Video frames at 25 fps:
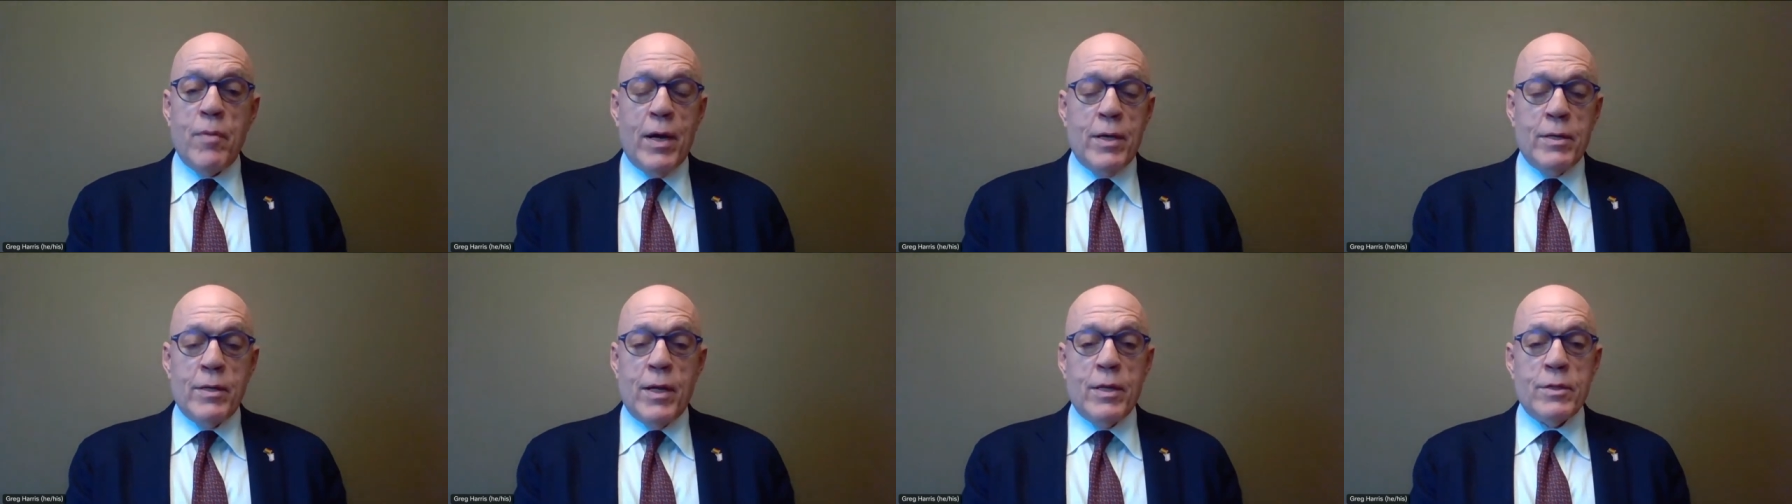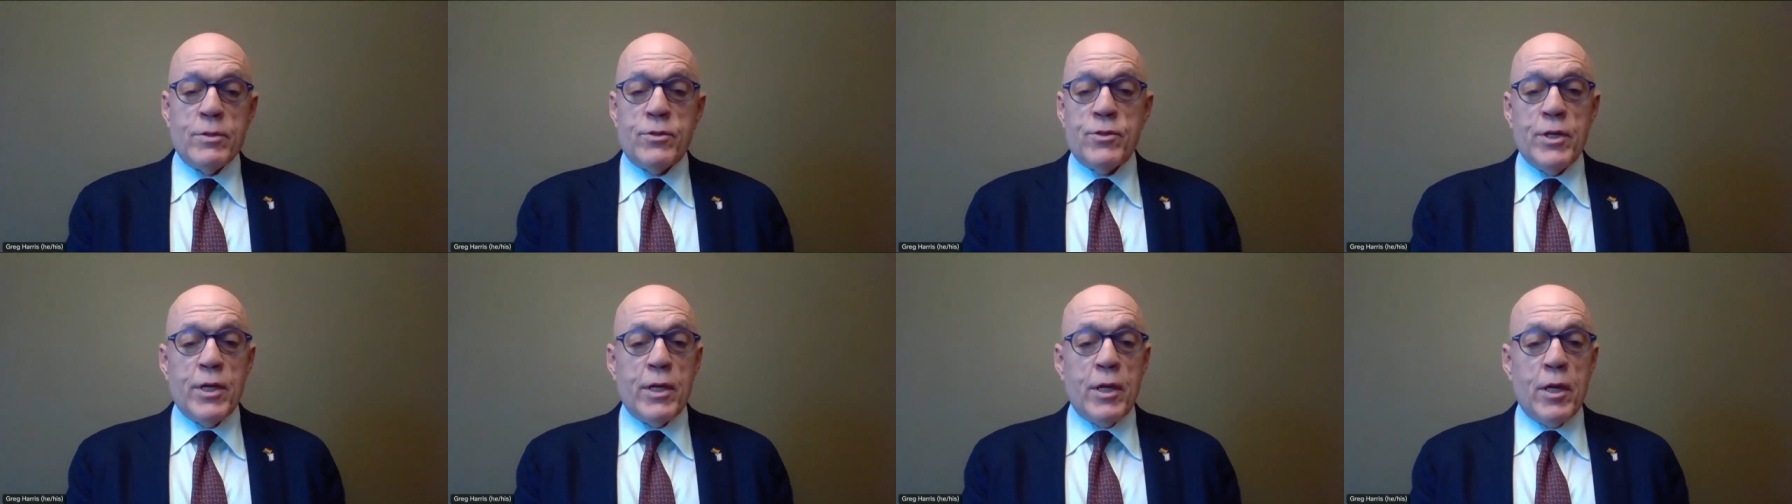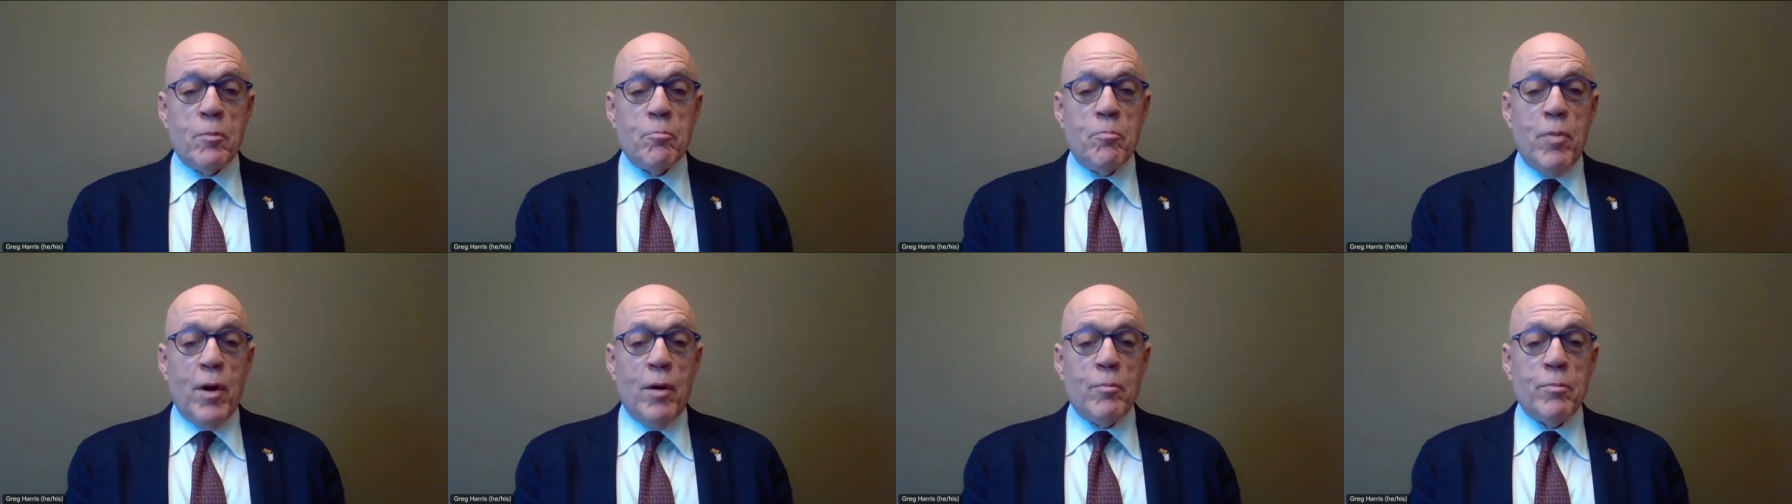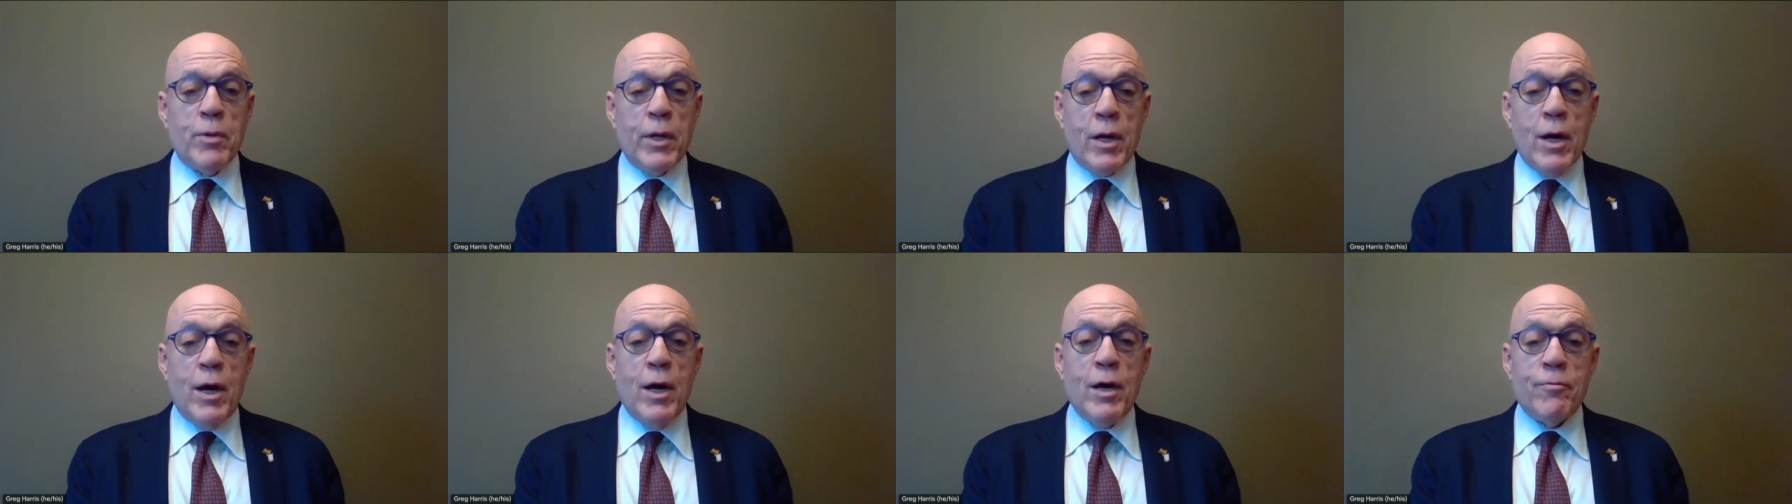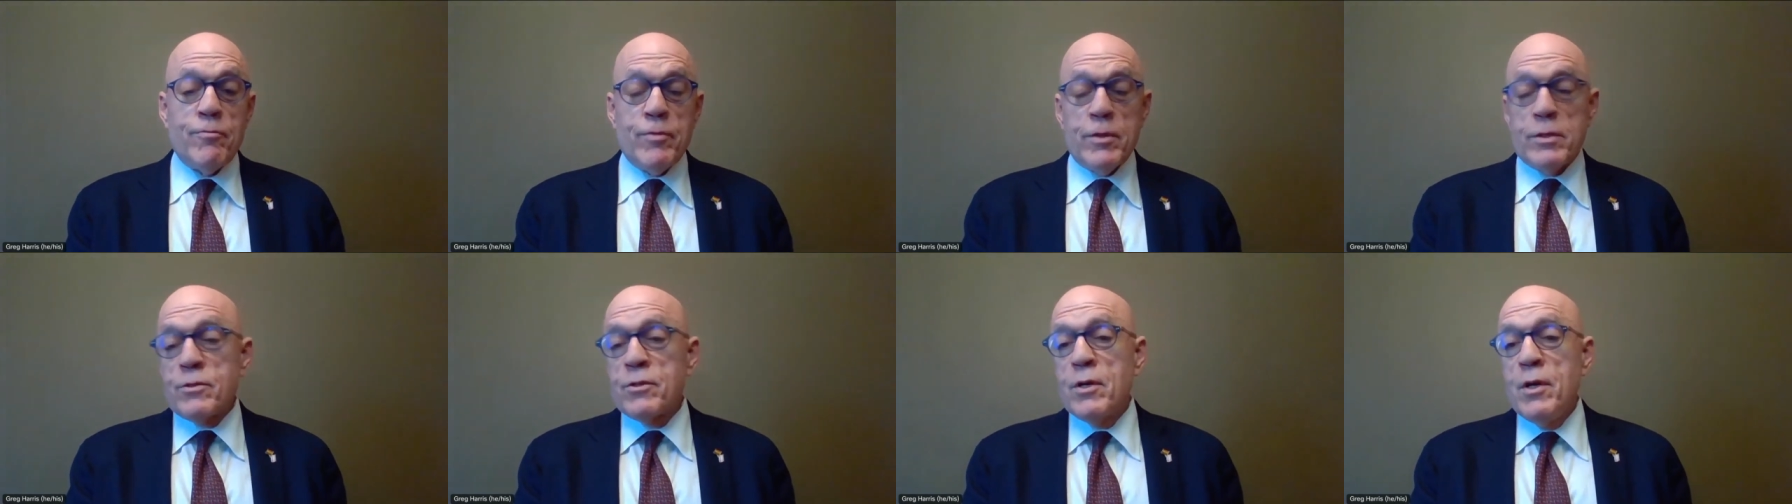and seeking public
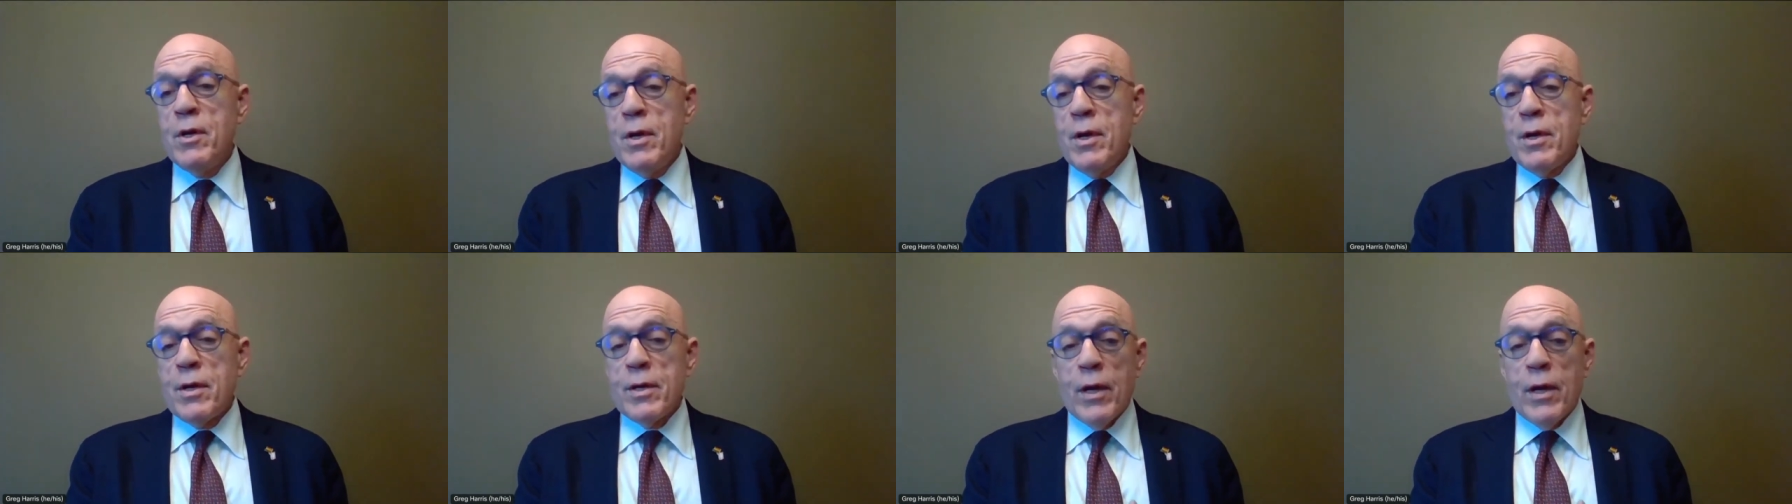office.